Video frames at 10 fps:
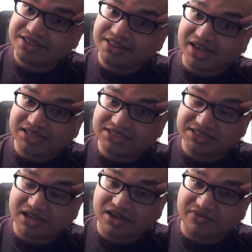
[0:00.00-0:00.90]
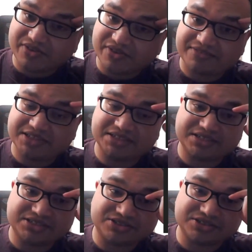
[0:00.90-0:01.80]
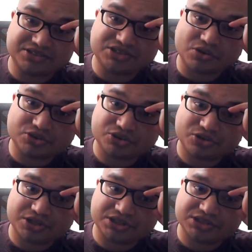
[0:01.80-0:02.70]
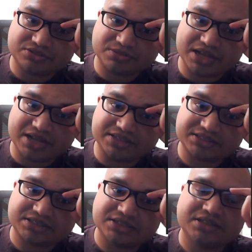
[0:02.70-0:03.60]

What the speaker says: the idea of having a certain social consume last.